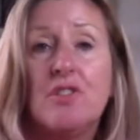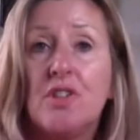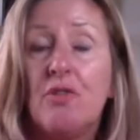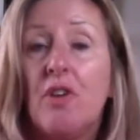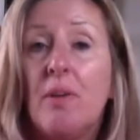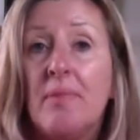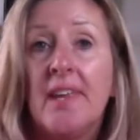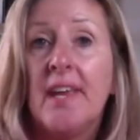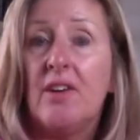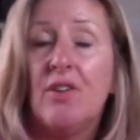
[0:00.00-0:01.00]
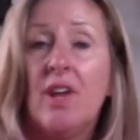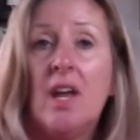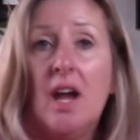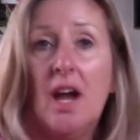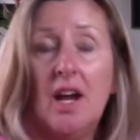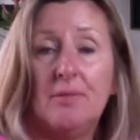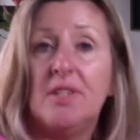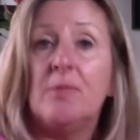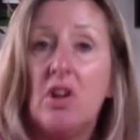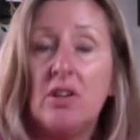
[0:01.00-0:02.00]
So from there,
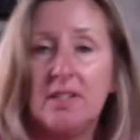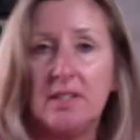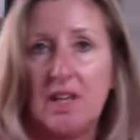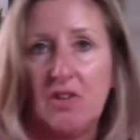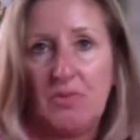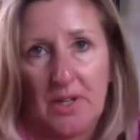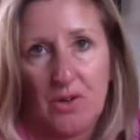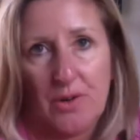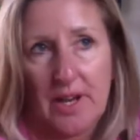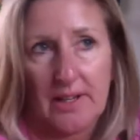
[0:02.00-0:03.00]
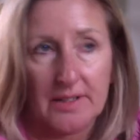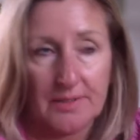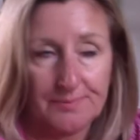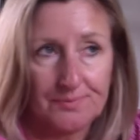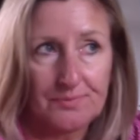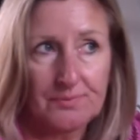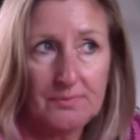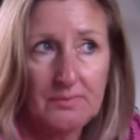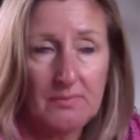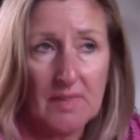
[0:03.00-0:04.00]
some classes have been created.
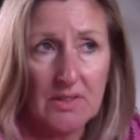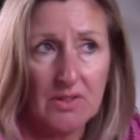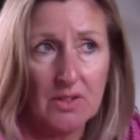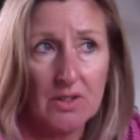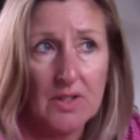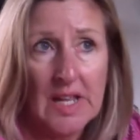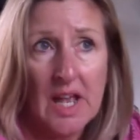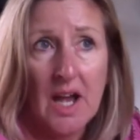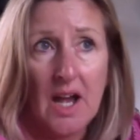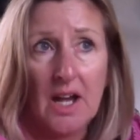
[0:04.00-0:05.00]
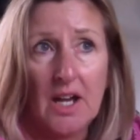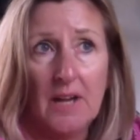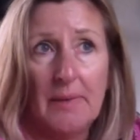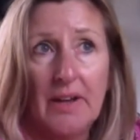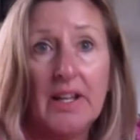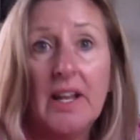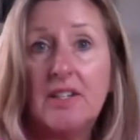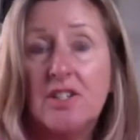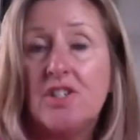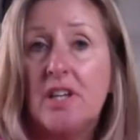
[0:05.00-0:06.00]
So I'd like
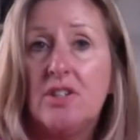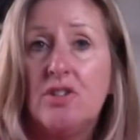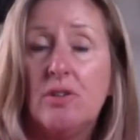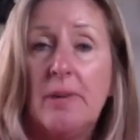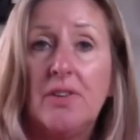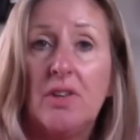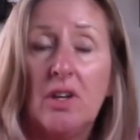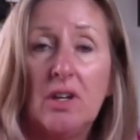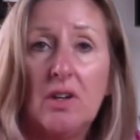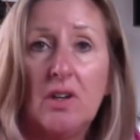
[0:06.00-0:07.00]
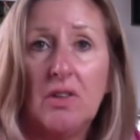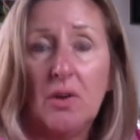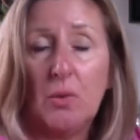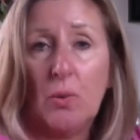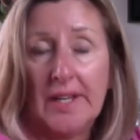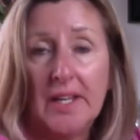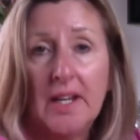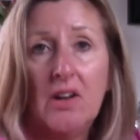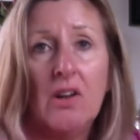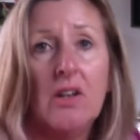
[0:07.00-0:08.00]
to chat to you about the one-day
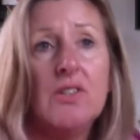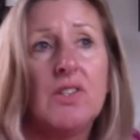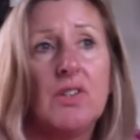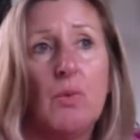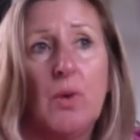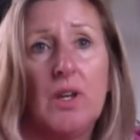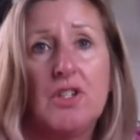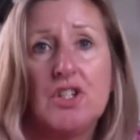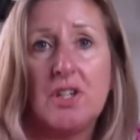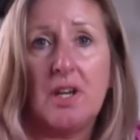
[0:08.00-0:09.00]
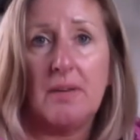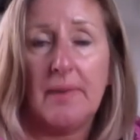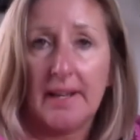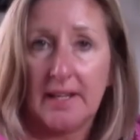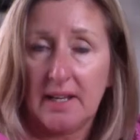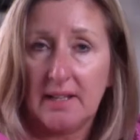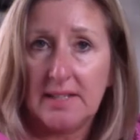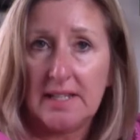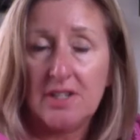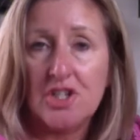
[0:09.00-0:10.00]
class, which I can
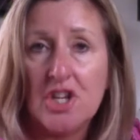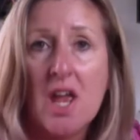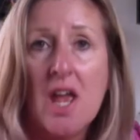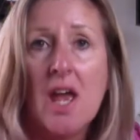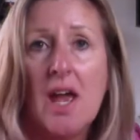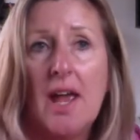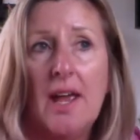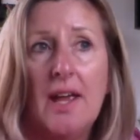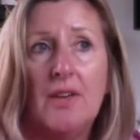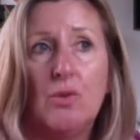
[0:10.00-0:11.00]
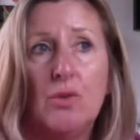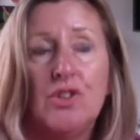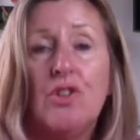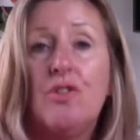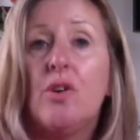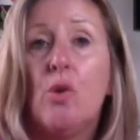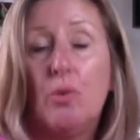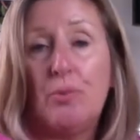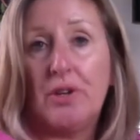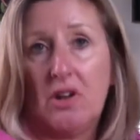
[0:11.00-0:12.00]
teach, and also the
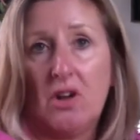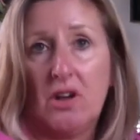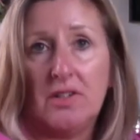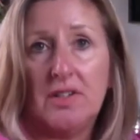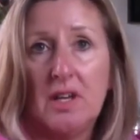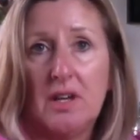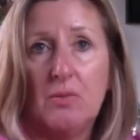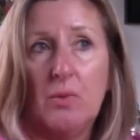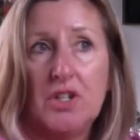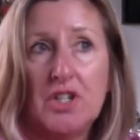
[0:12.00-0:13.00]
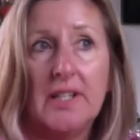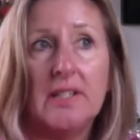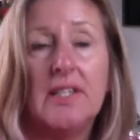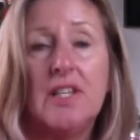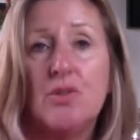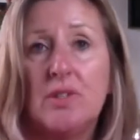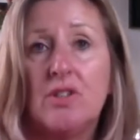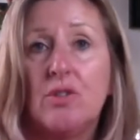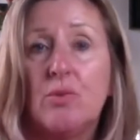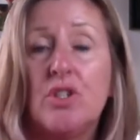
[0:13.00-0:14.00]
corporate class, which I can teach,
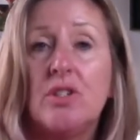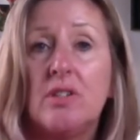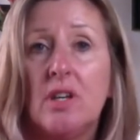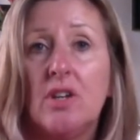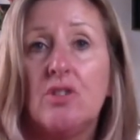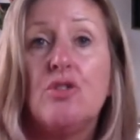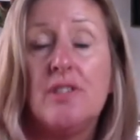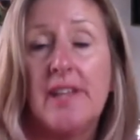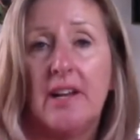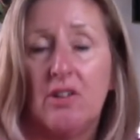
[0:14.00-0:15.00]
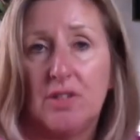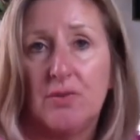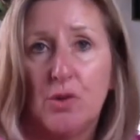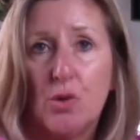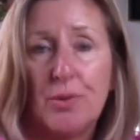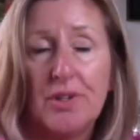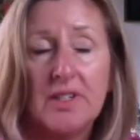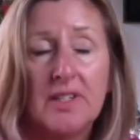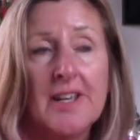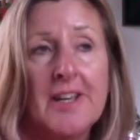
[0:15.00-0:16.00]
which is a 2-day class for
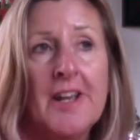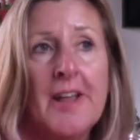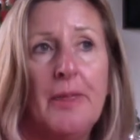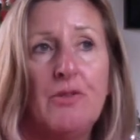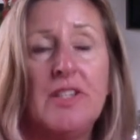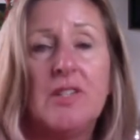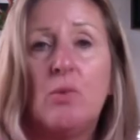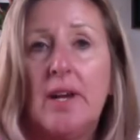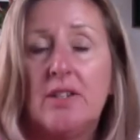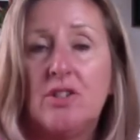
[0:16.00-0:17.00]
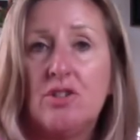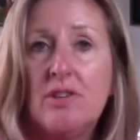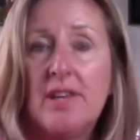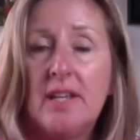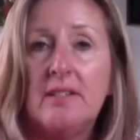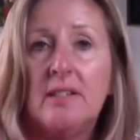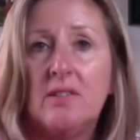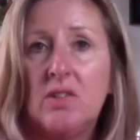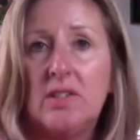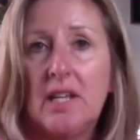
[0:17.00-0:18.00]
corporates. The reason why it's 2 days is
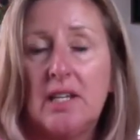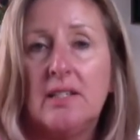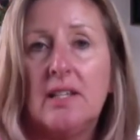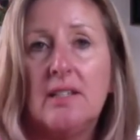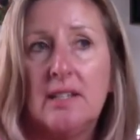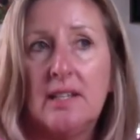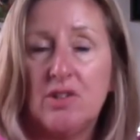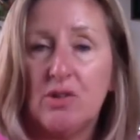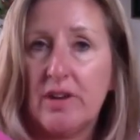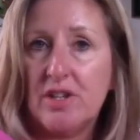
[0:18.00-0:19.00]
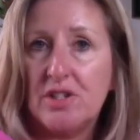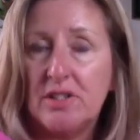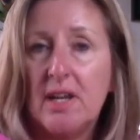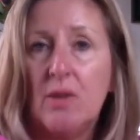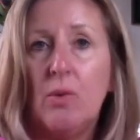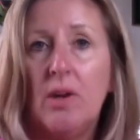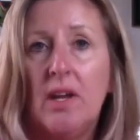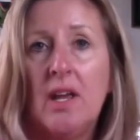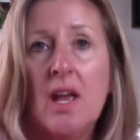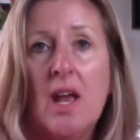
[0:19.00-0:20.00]
the second day is an integration day
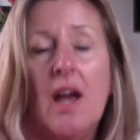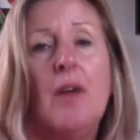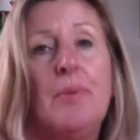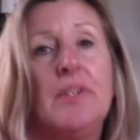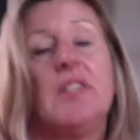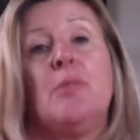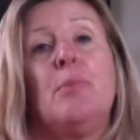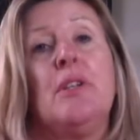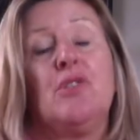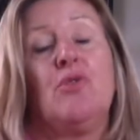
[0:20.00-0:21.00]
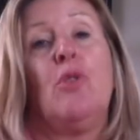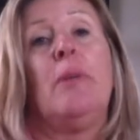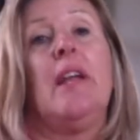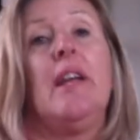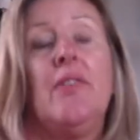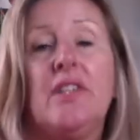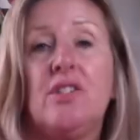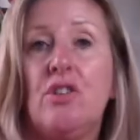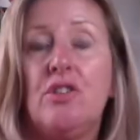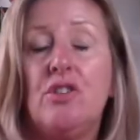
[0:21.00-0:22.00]
where participants role play and they
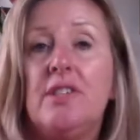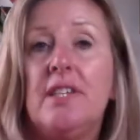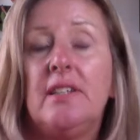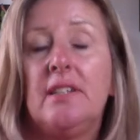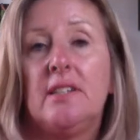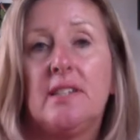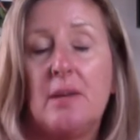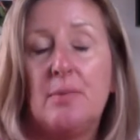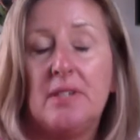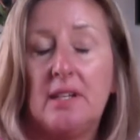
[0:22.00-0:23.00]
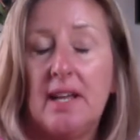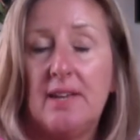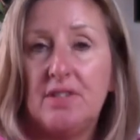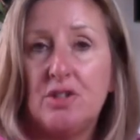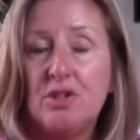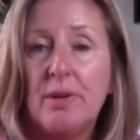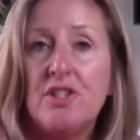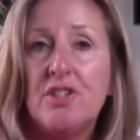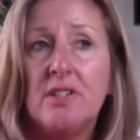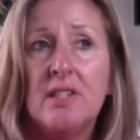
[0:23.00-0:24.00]
start using the steps in life
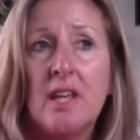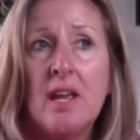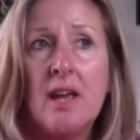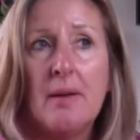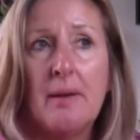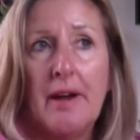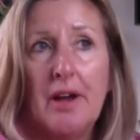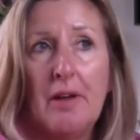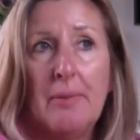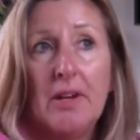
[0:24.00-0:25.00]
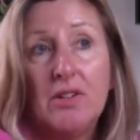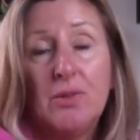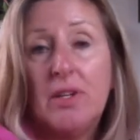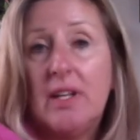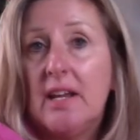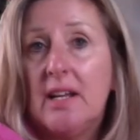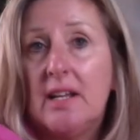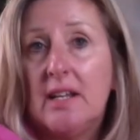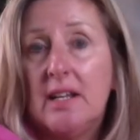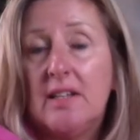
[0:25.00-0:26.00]
situations because we'd like
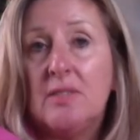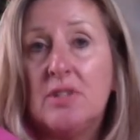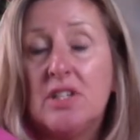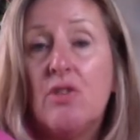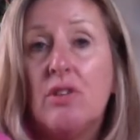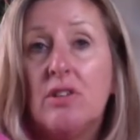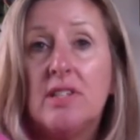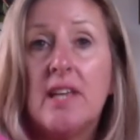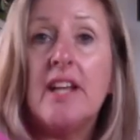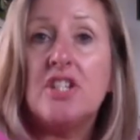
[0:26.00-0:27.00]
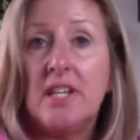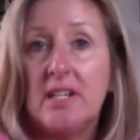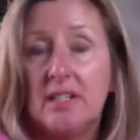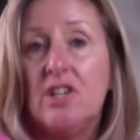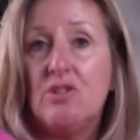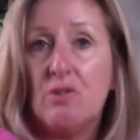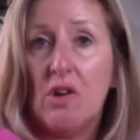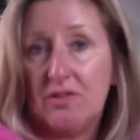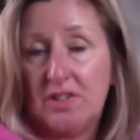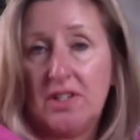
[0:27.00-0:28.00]
this material to actually continue
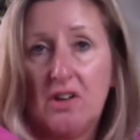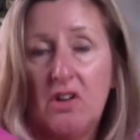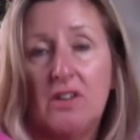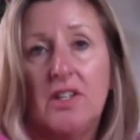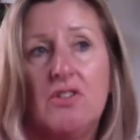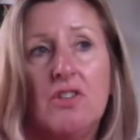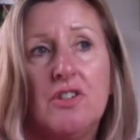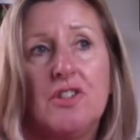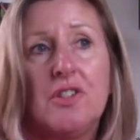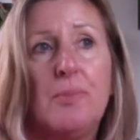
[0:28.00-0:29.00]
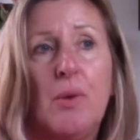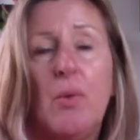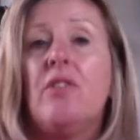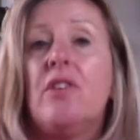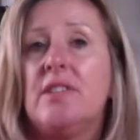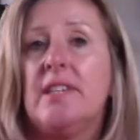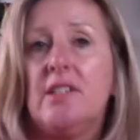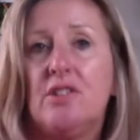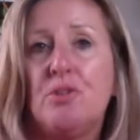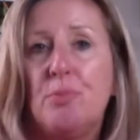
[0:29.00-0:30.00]
after the class and not just be one of those things
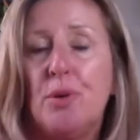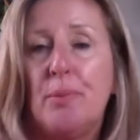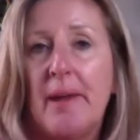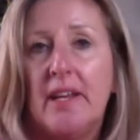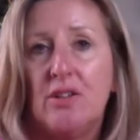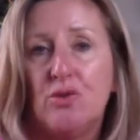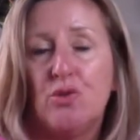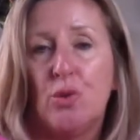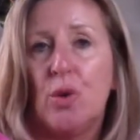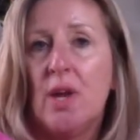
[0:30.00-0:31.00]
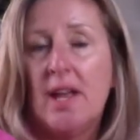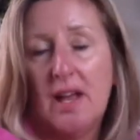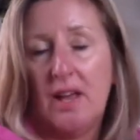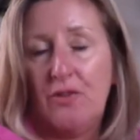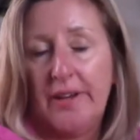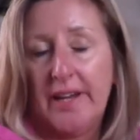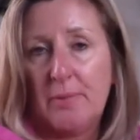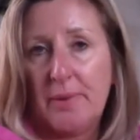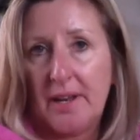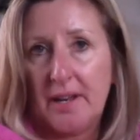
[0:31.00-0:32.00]
that you put back in your drawer and forget
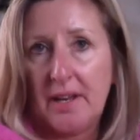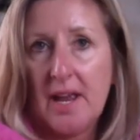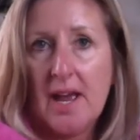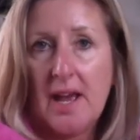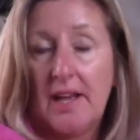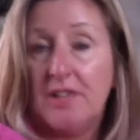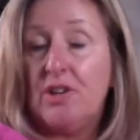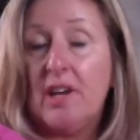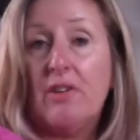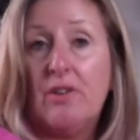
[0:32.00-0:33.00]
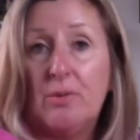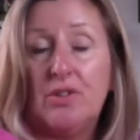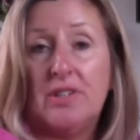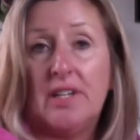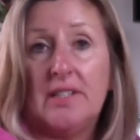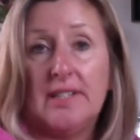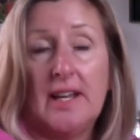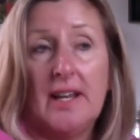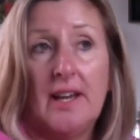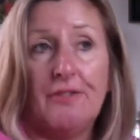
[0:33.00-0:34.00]
about it as you carry on with your day-to-day
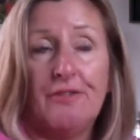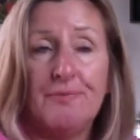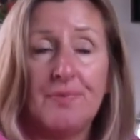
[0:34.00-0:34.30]
life.